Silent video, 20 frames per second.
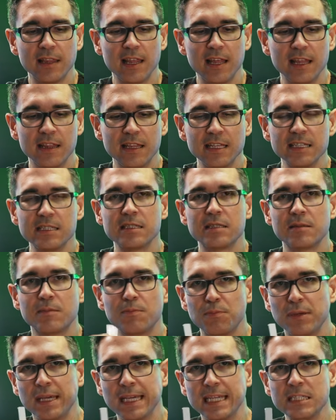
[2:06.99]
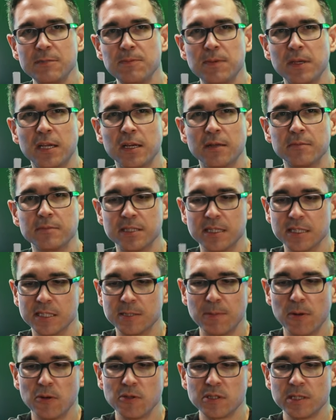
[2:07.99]
then this piece becomes
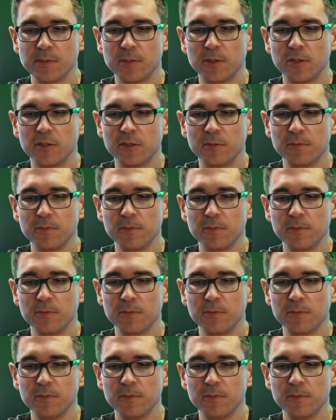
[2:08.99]
disposable,